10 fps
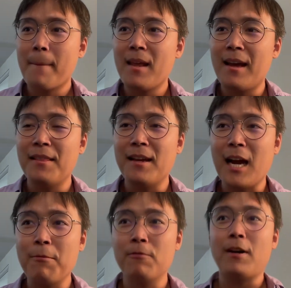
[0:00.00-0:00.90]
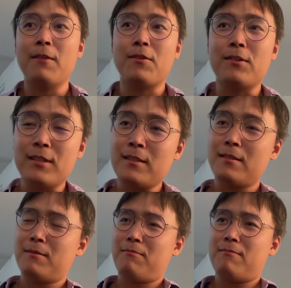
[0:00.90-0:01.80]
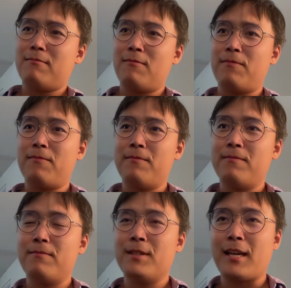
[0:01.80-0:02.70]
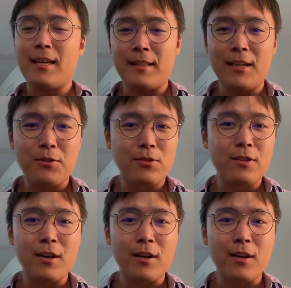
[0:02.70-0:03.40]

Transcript: and then carbon fiber is it's kind of dangerous to cut